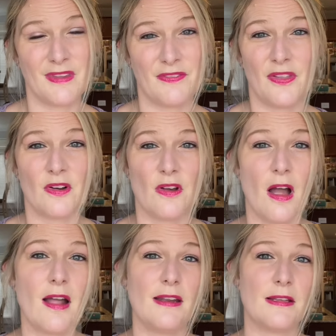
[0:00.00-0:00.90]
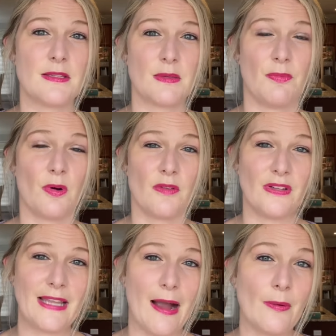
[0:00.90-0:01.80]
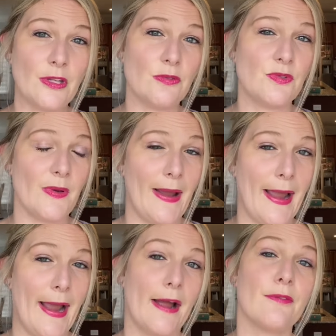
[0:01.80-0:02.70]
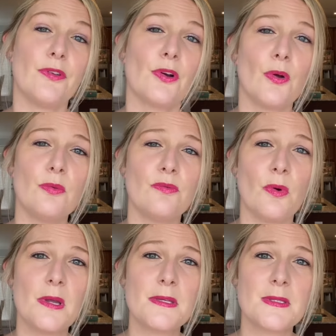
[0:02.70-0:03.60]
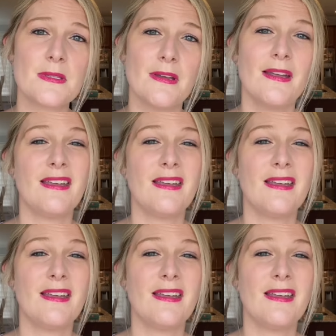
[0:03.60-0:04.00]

if they're not in support of allowing you to have your own voice,